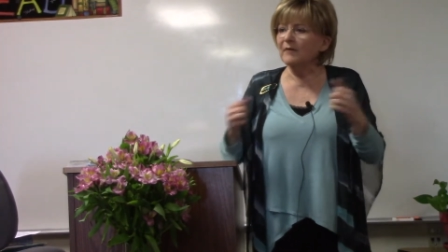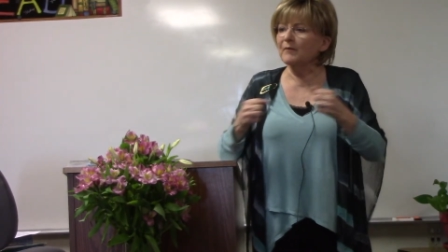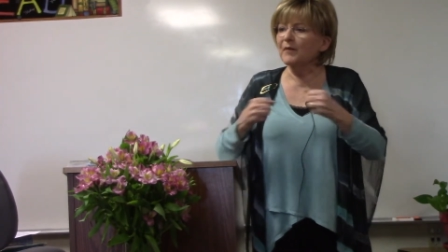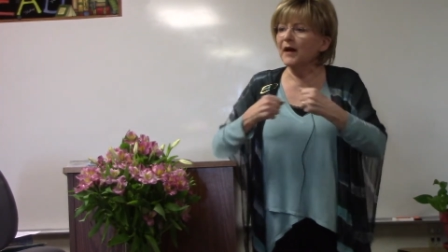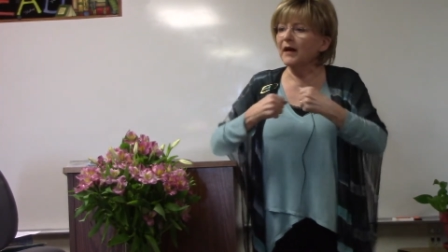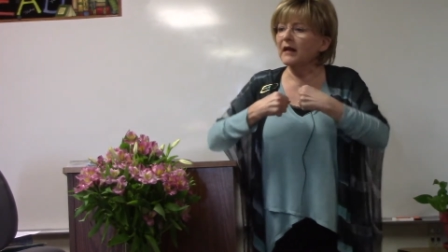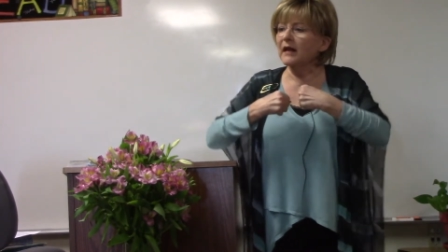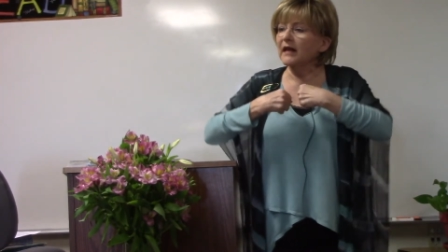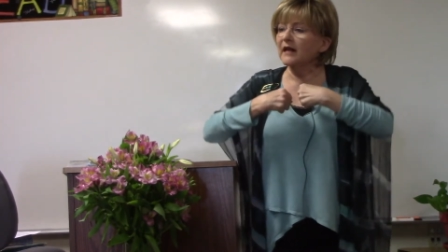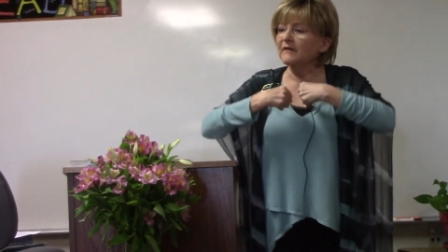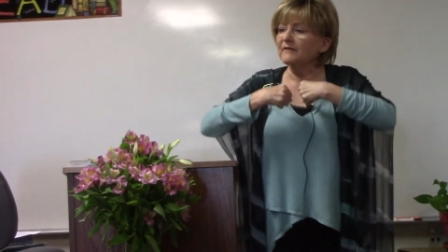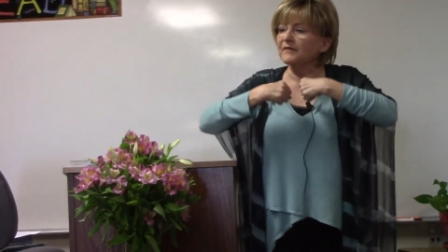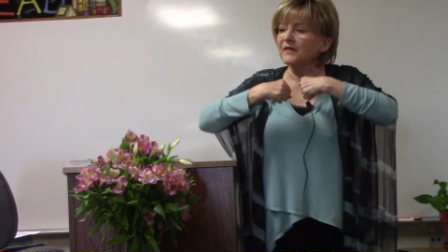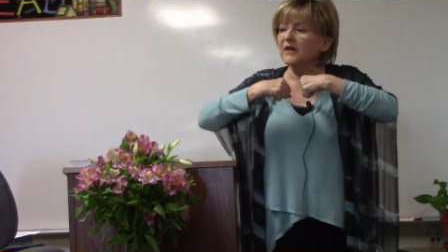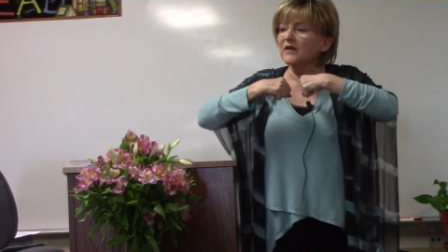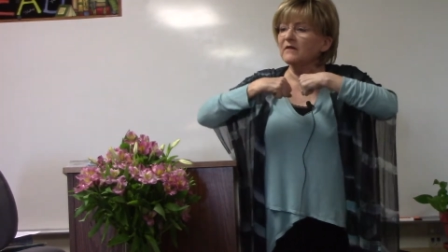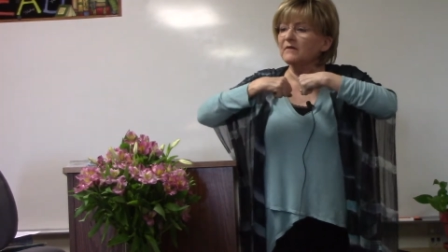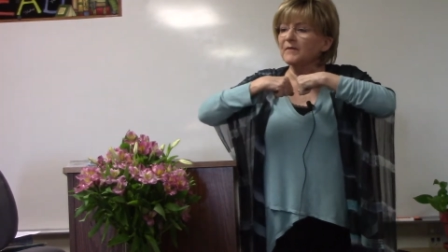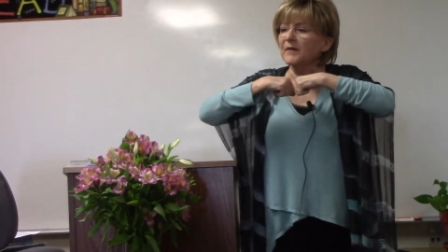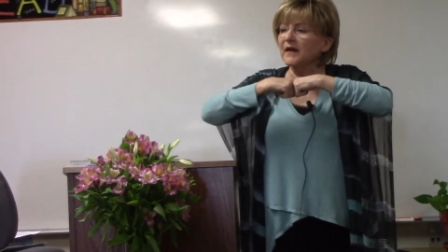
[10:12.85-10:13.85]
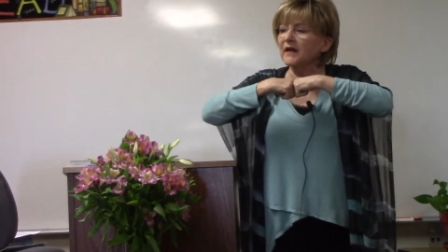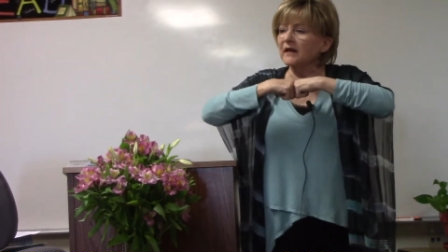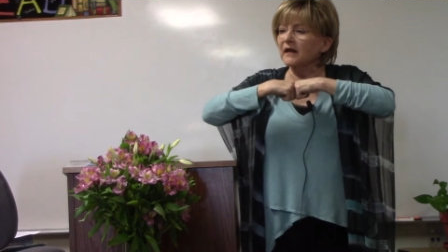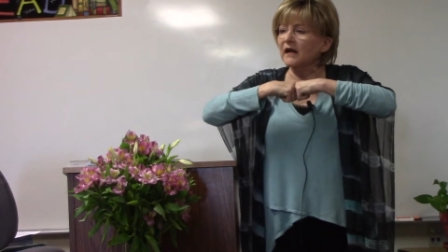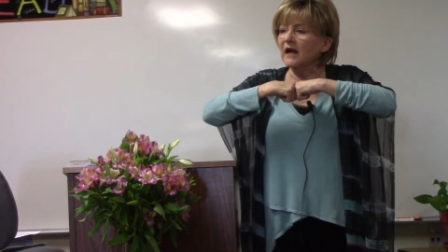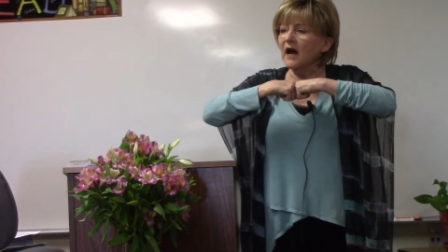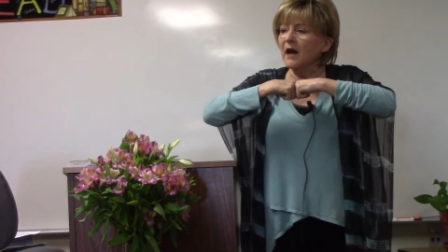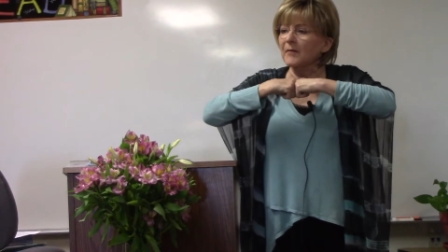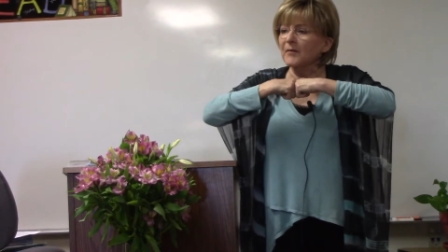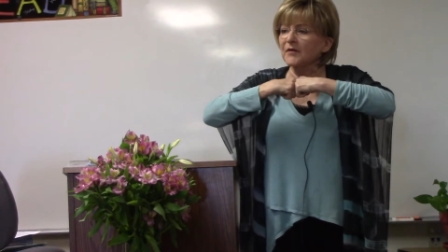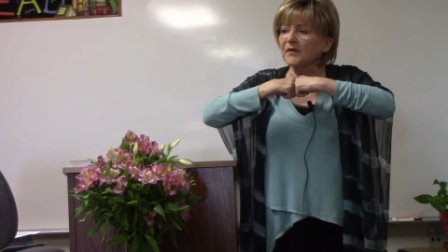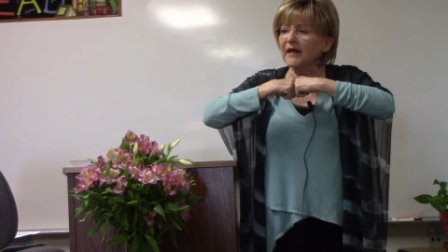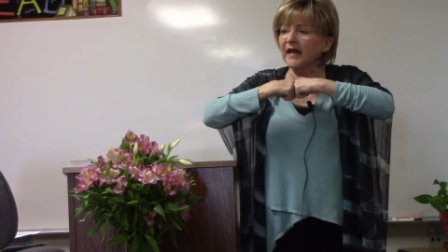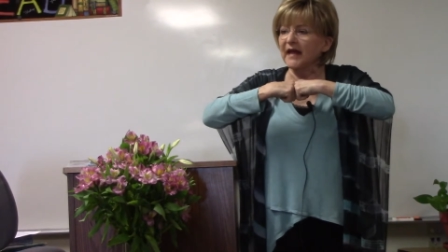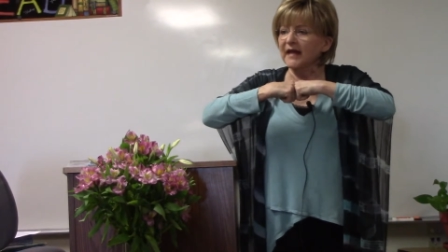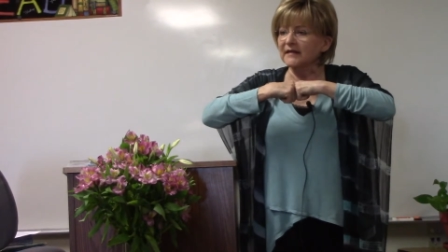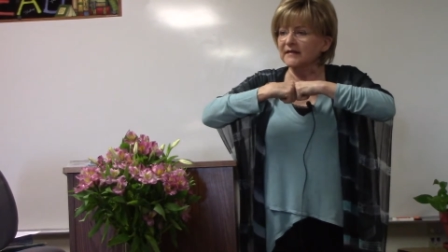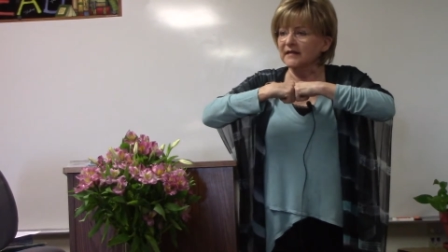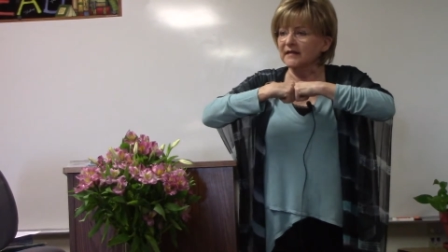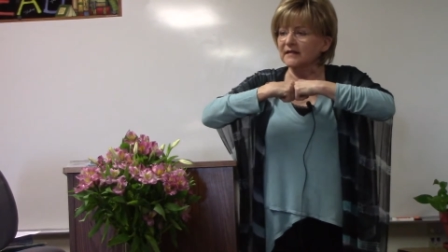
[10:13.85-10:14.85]
But if there have been a couple
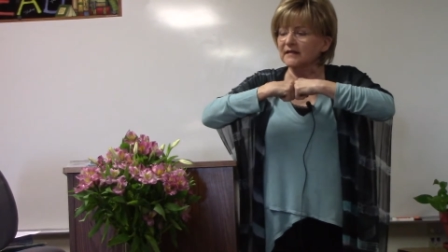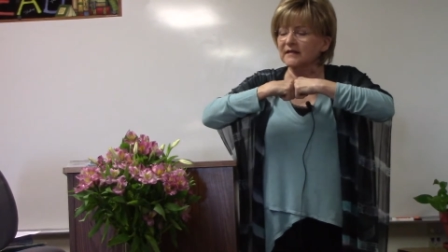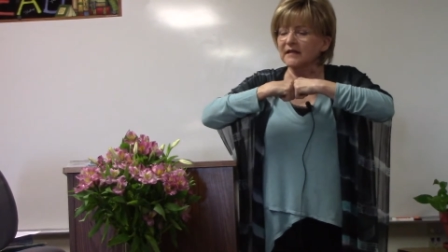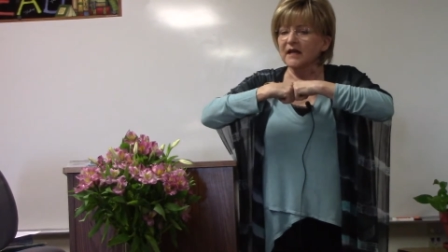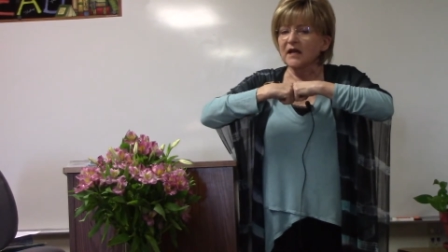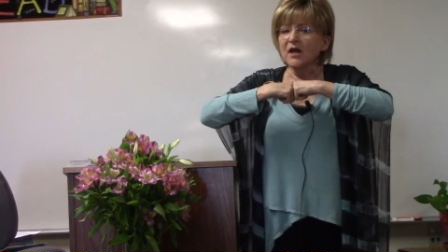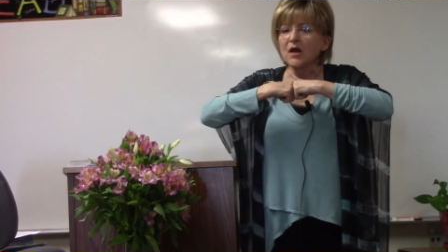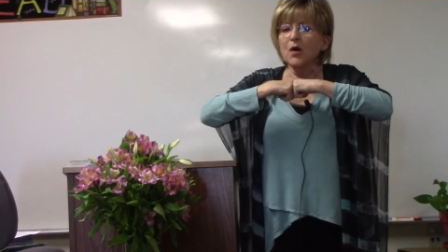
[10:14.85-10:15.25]
cases